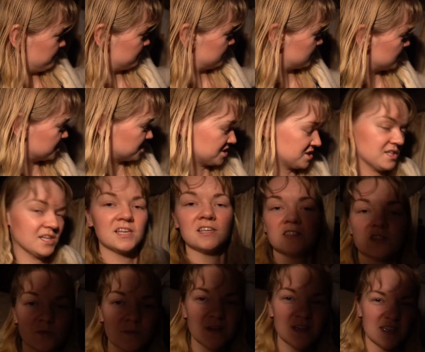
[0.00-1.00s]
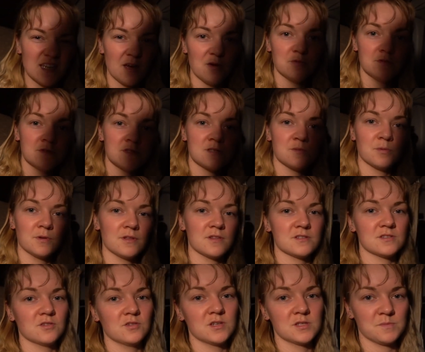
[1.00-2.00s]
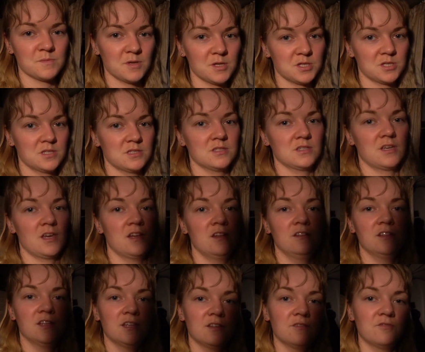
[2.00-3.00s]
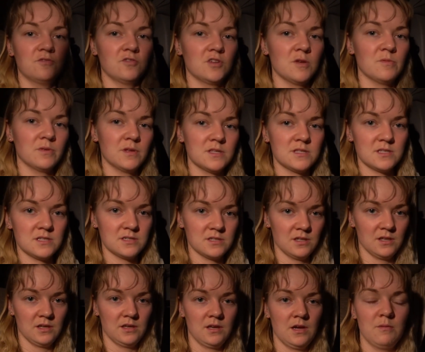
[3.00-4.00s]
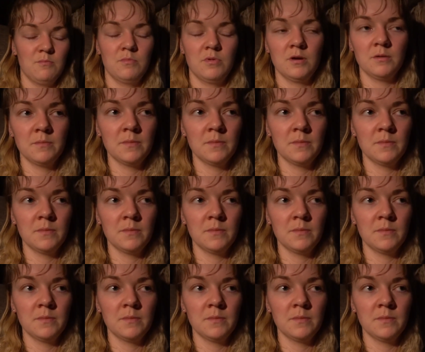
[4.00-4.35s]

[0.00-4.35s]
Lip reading: there's just like so many towns where there's not as much kind of like free places to like camp up.